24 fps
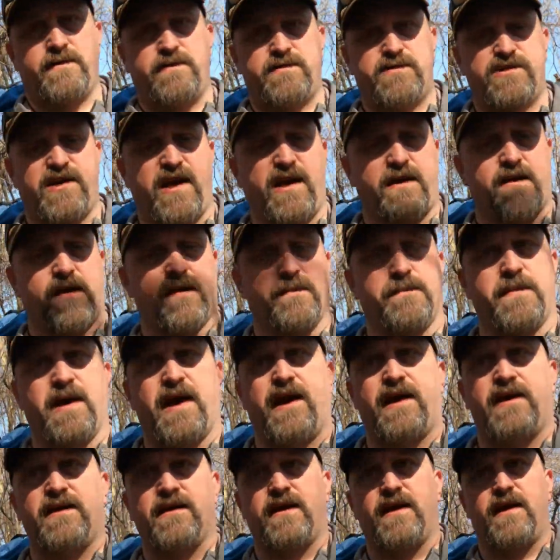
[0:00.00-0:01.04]
check our
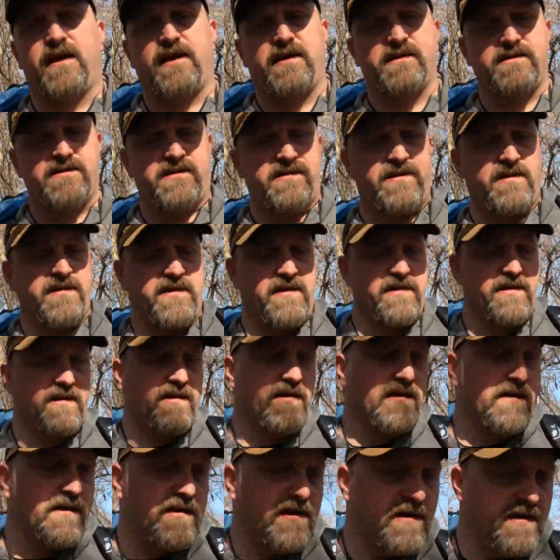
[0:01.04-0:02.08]
bank lines,
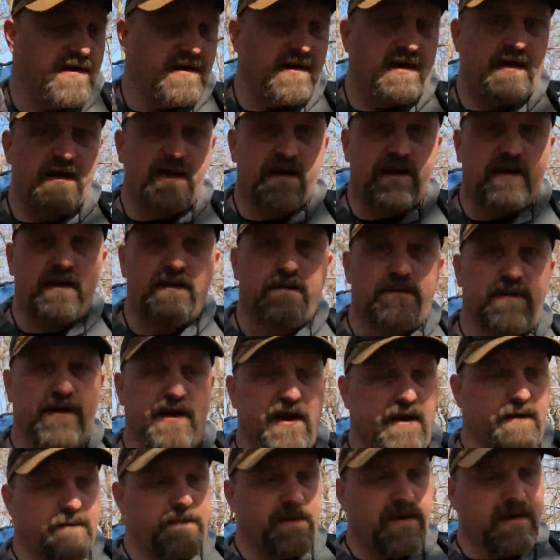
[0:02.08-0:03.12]
and we
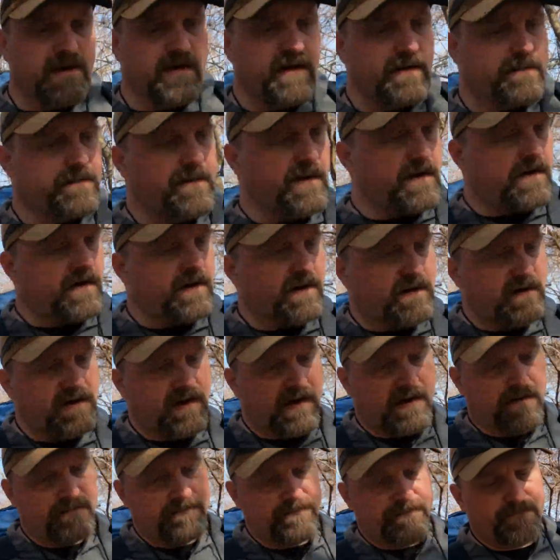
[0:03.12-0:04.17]
got to pick up
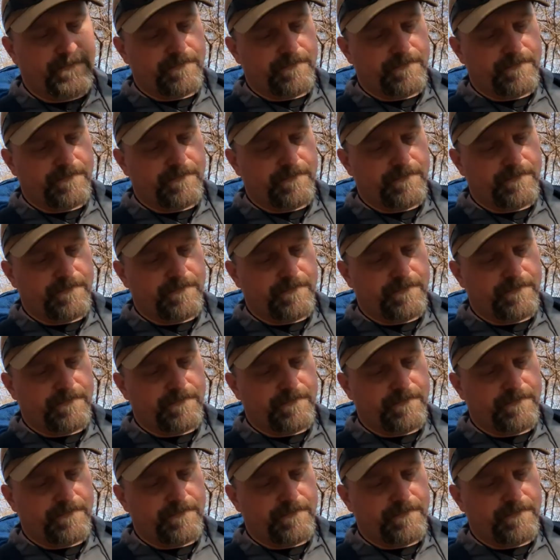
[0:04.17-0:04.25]
our